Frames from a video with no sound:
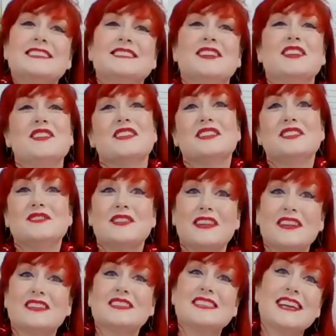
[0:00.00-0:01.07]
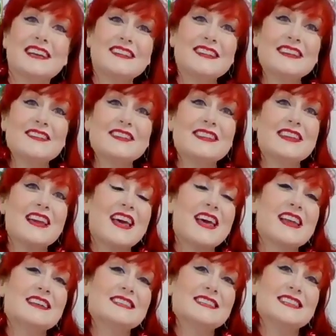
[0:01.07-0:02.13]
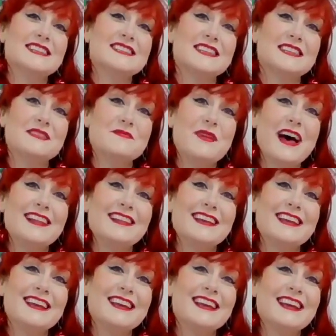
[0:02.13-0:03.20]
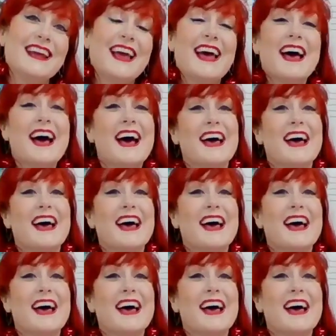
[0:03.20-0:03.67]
So you can do a little tickle there at the end, kissing the belly